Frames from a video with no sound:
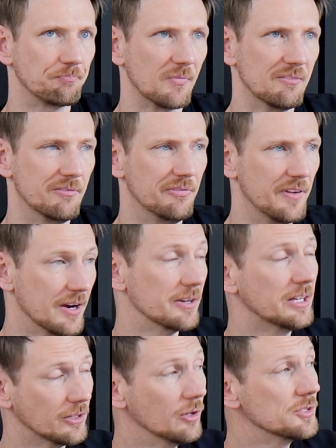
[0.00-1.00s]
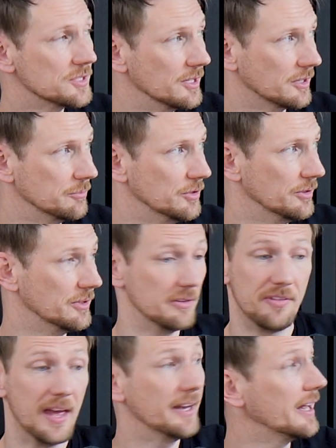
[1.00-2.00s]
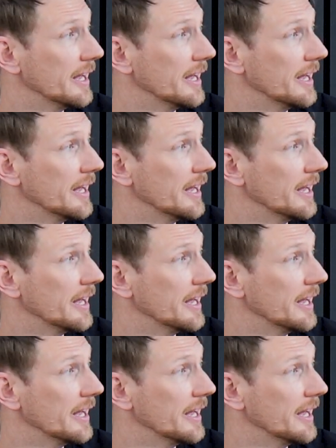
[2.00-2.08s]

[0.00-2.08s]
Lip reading: very close knit community then